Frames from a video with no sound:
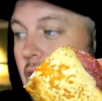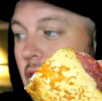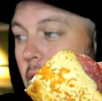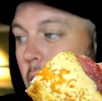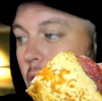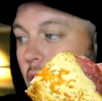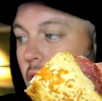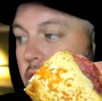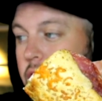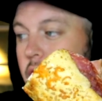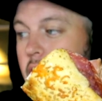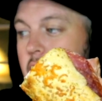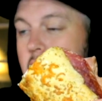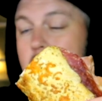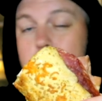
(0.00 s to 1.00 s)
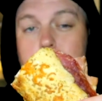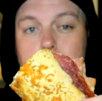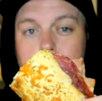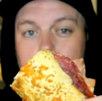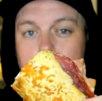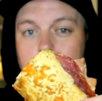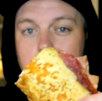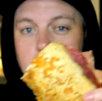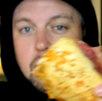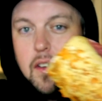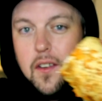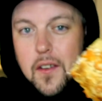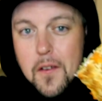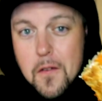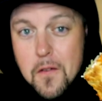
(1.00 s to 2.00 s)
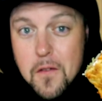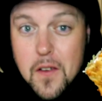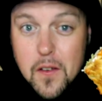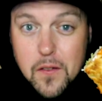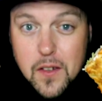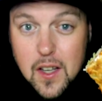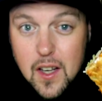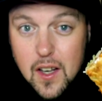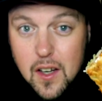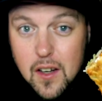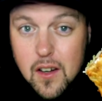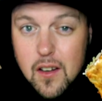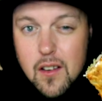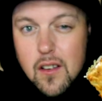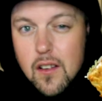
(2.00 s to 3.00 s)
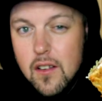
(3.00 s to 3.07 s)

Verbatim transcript: and we're also gonna answer 15